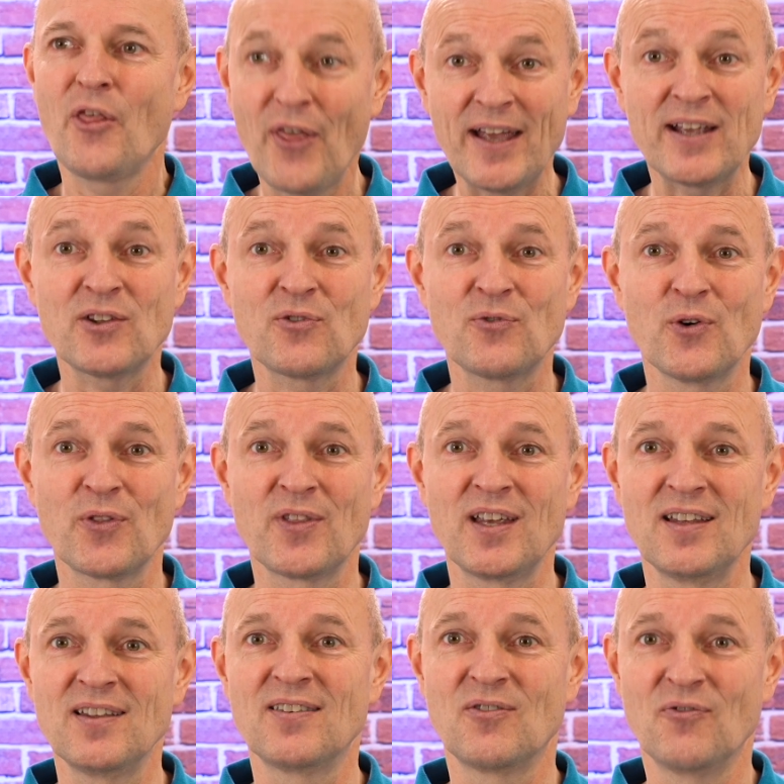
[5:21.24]
Thanks for
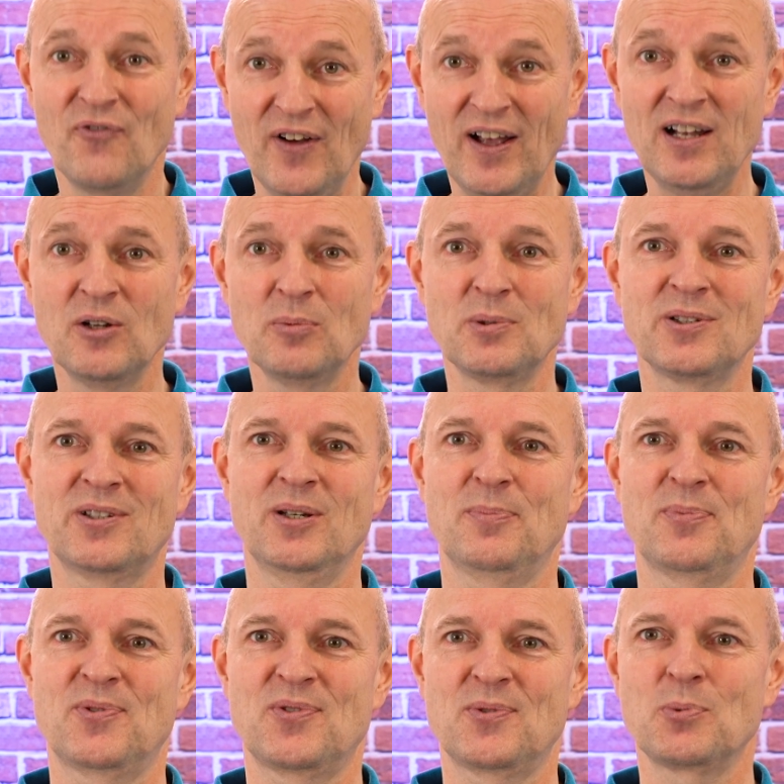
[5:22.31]
these valuable
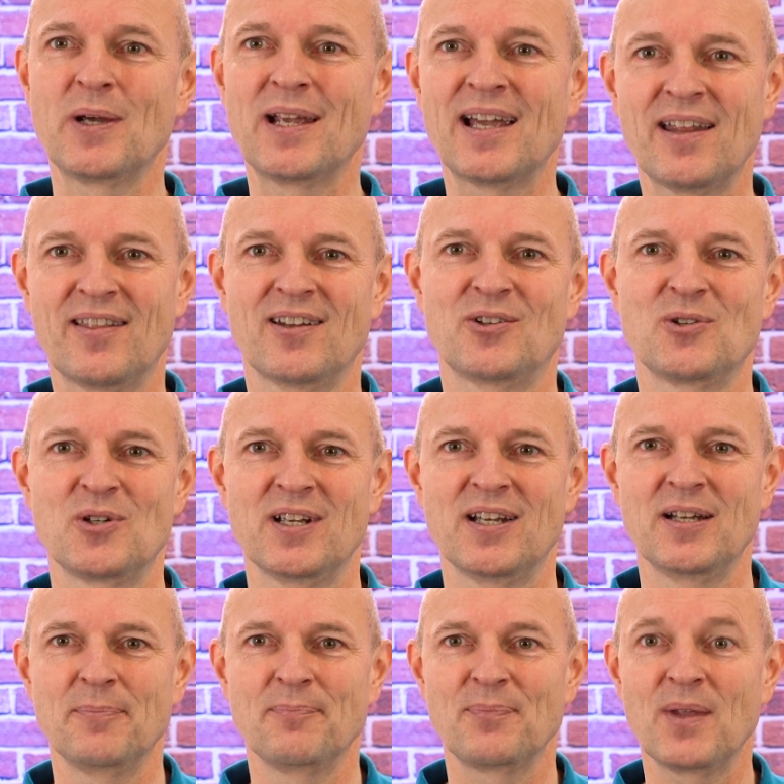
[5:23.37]
tips we gathered
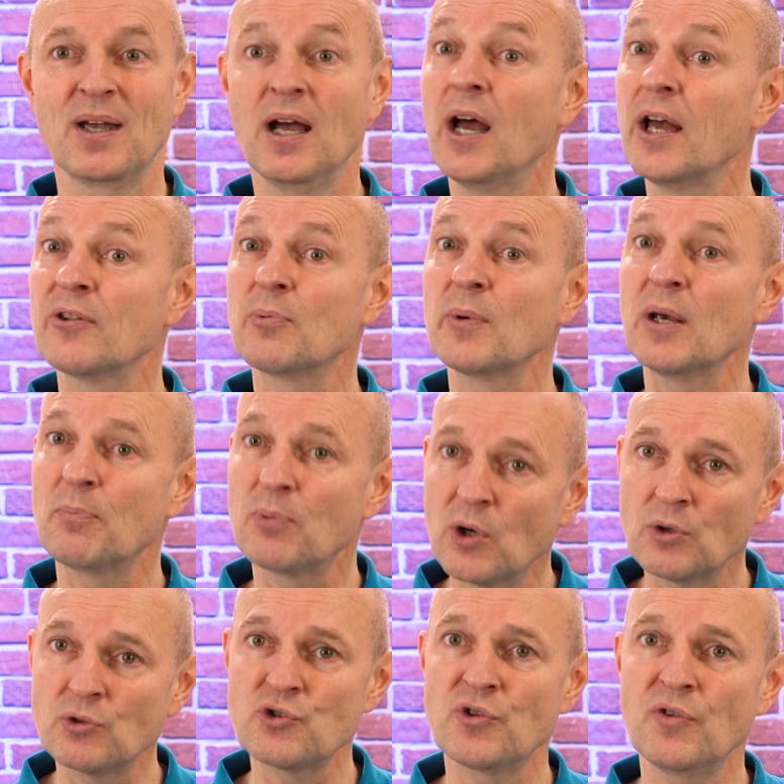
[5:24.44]
today. As we
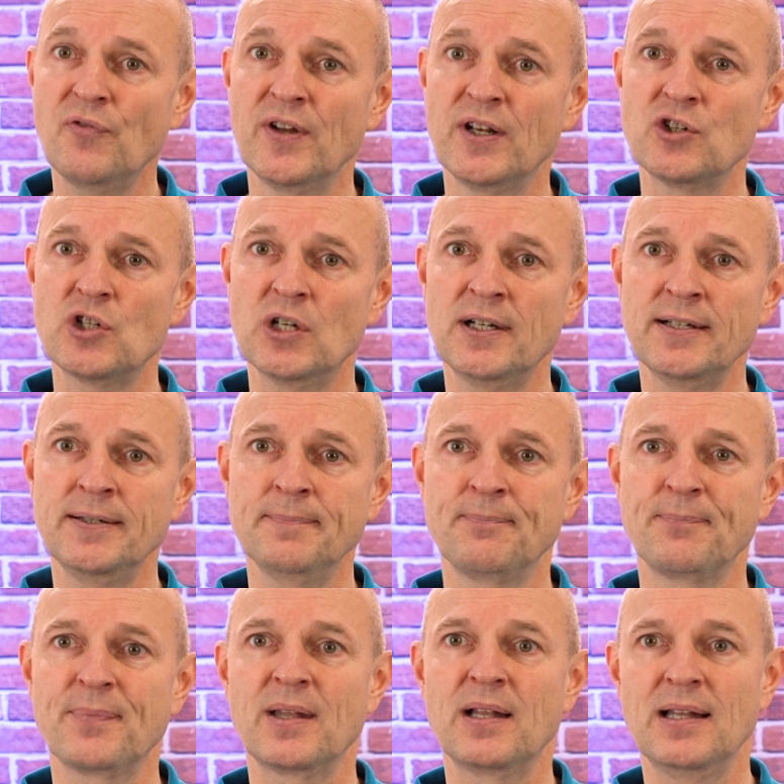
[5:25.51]
approach the finish line,
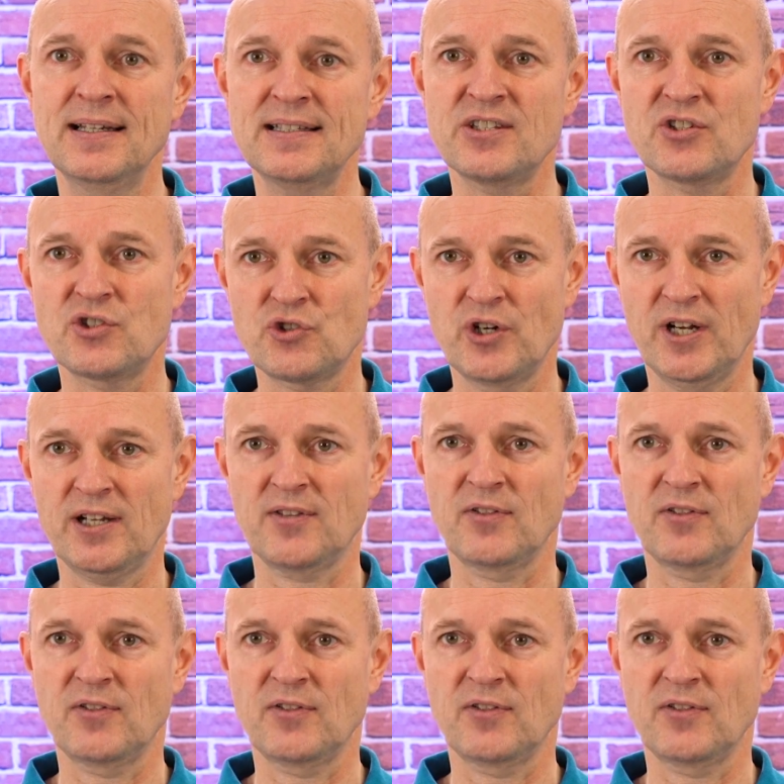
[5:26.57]
let's check